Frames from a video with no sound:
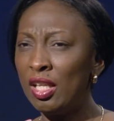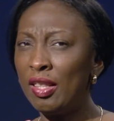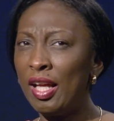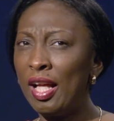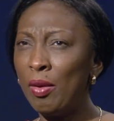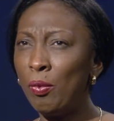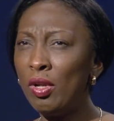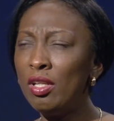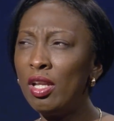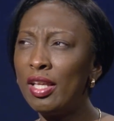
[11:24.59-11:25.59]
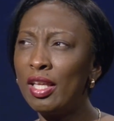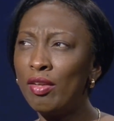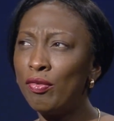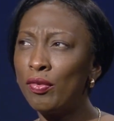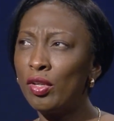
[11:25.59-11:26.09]
that I wonder
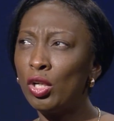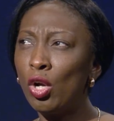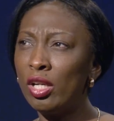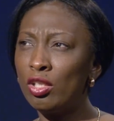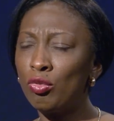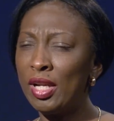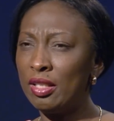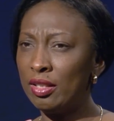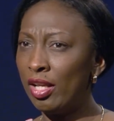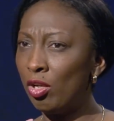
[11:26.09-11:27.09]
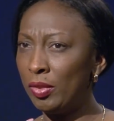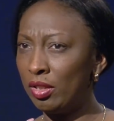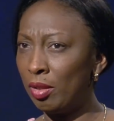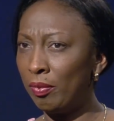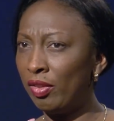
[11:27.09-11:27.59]
if God is trying to tell me
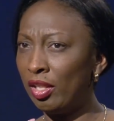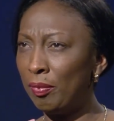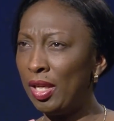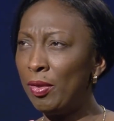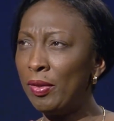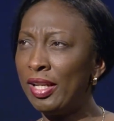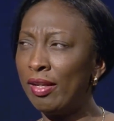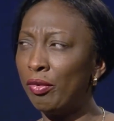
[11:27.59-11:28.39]
something. Maybe when I